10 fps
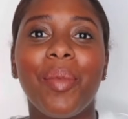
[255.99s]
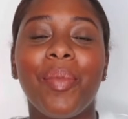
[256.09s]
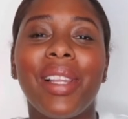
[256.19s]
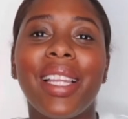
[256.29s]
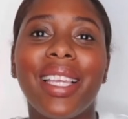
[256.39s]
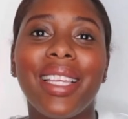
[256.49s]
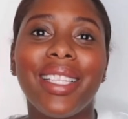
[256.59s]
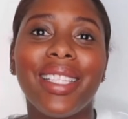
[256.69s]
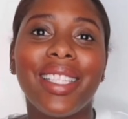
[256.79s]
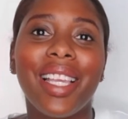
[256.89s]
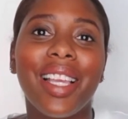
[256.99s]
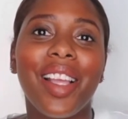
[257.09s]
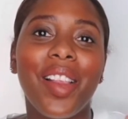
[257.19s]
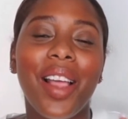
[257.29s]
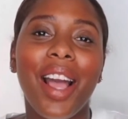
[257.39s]
Please
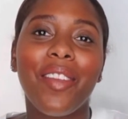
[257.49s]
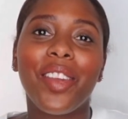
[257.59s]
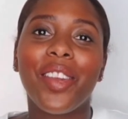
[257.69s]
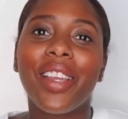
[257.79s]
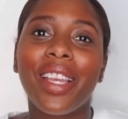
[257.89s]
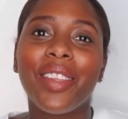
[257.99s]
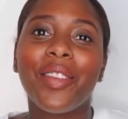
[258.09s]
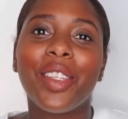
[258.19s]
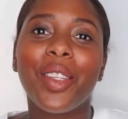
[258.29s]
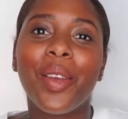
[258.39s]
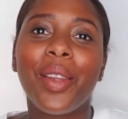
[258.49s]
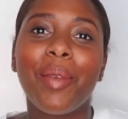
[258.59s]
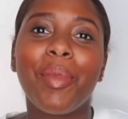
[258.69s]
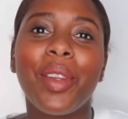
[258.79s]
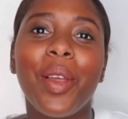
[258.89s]
have a look at the video.
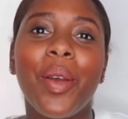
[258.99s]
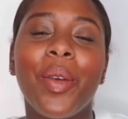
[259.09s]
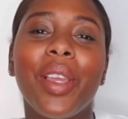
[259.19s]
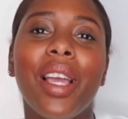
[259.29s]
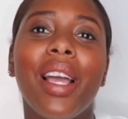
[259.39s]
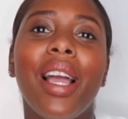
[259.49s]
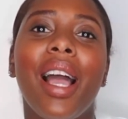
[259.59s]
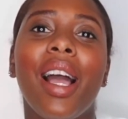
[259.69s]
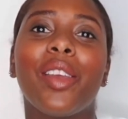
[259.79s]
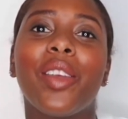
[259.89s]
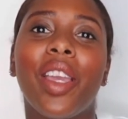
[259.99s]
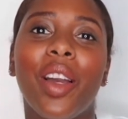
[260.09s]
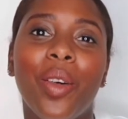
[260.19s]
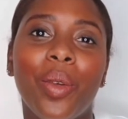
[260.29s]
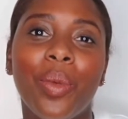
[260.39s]
Let me know how you get
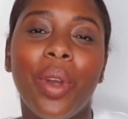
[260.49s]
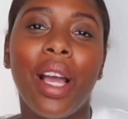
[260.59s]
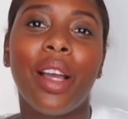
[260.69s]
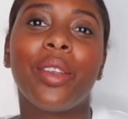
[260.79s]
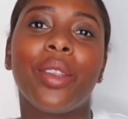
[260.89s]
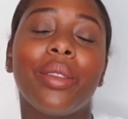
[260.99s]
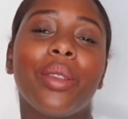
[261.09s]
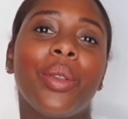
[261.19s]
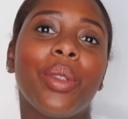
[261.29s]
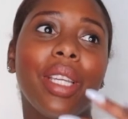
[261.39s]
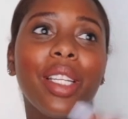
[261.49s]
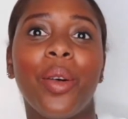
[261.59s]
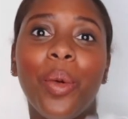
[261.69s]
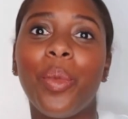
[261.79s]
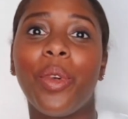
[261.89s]

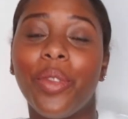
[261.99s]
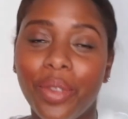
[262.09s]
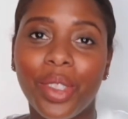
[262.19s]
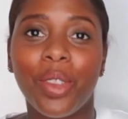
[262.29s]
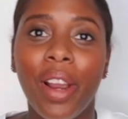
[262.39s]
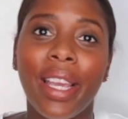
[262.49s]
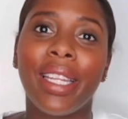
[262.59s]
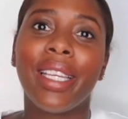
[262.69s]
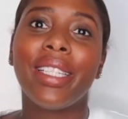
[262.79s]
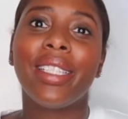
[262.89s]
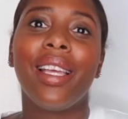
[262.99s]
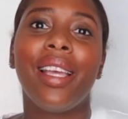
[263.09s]
on with trying it.